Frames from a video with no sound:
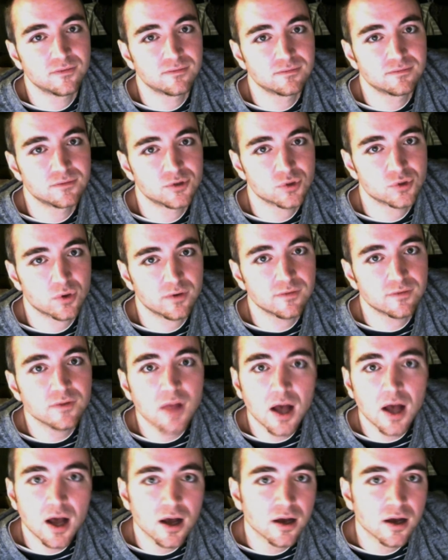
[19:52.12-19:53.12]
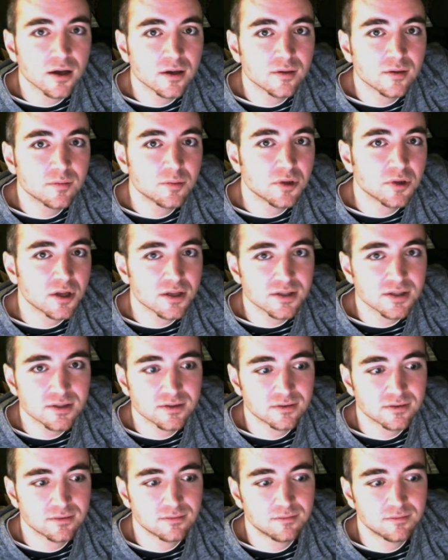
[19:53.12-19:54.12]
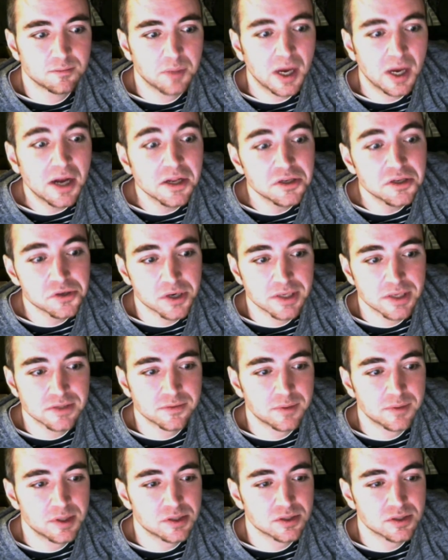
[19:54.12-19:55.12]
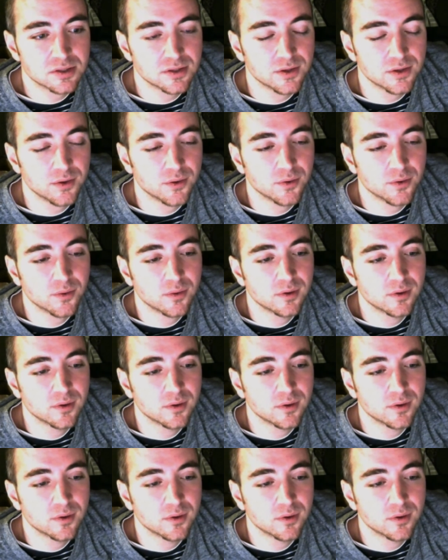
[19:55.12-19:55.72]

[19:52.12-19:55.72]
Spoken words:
short vlog plus body transformation to